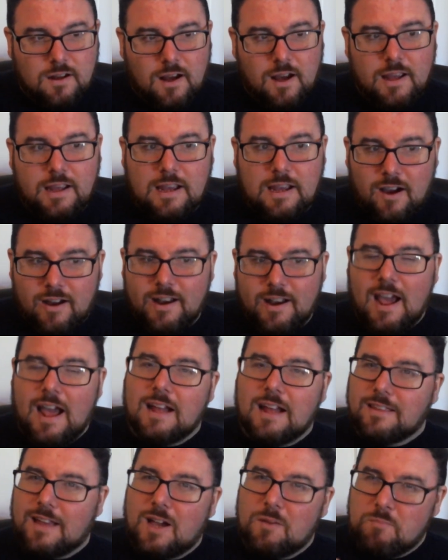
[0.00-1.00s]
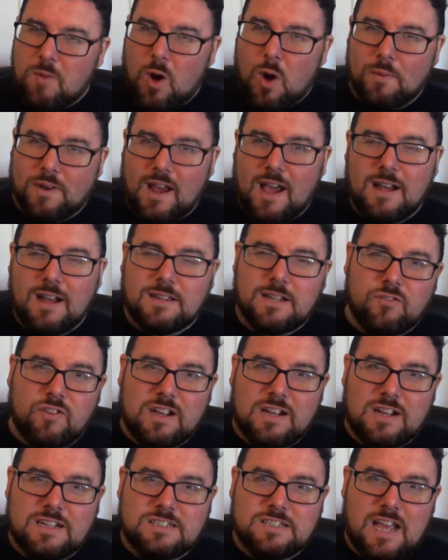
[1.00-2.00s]
I kind of had that moment, I had that
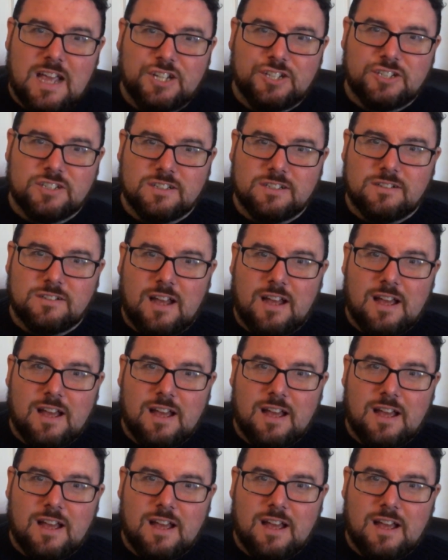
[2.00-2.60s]
realization,